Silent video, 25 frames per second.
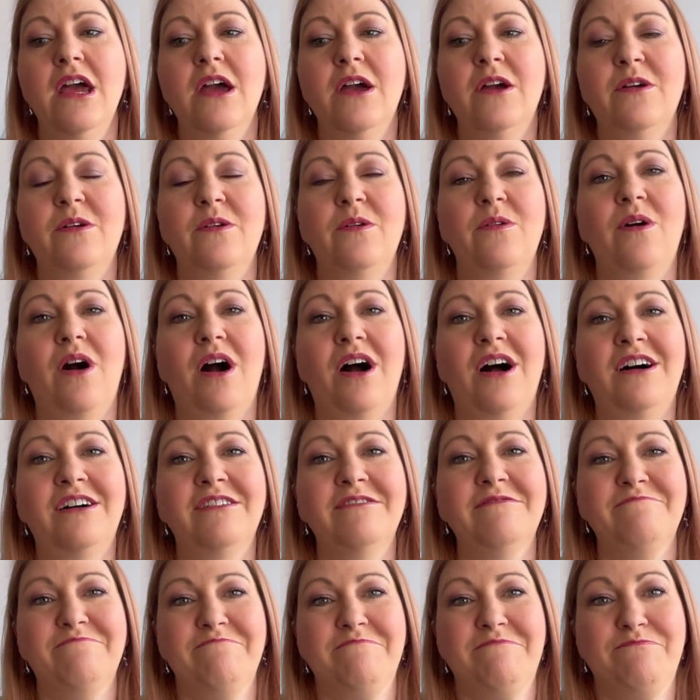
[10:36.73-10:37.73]
who
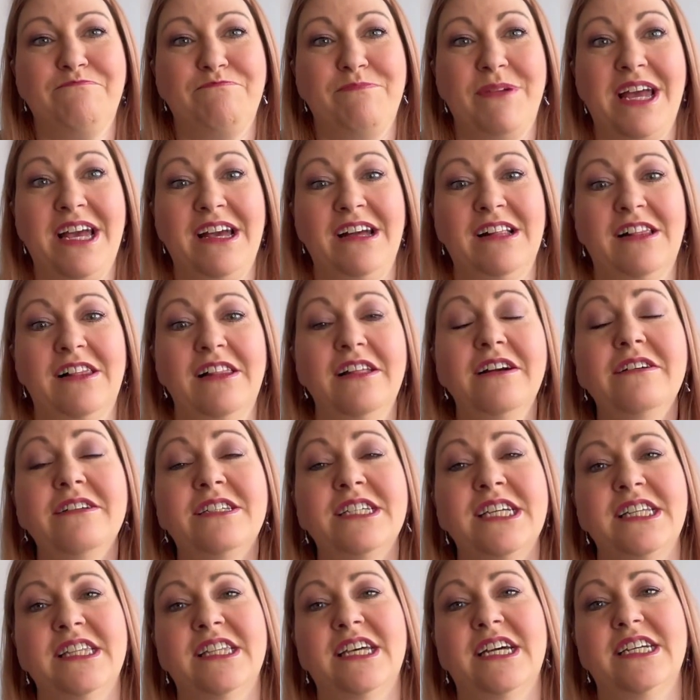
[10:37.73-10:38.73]
aren't
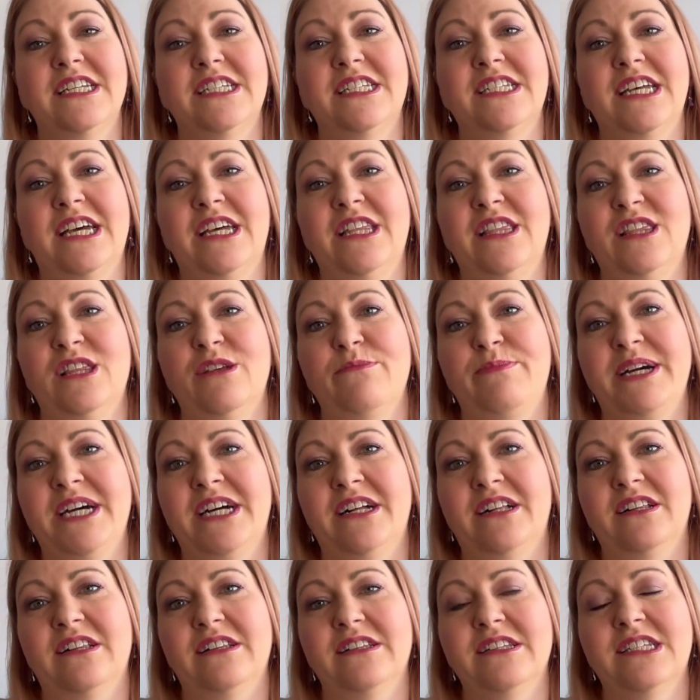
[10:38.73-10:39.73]
including this in the
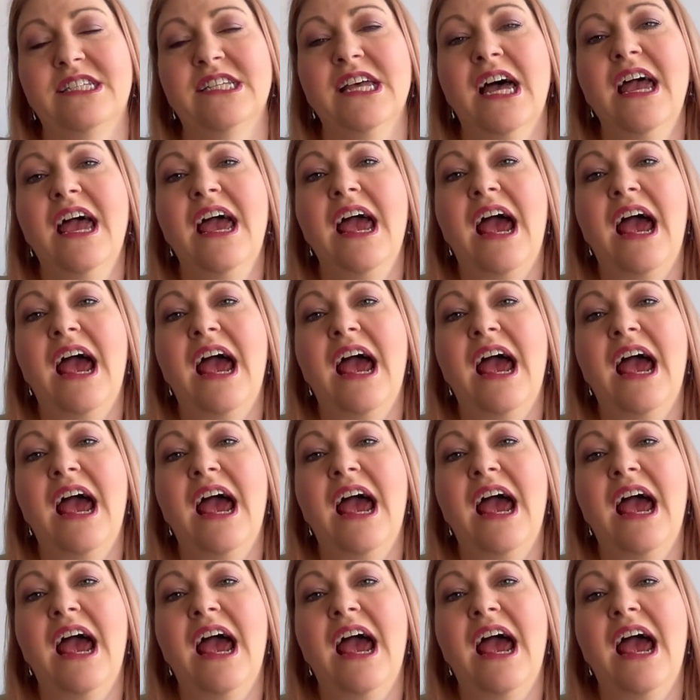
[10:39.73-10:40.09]
builds.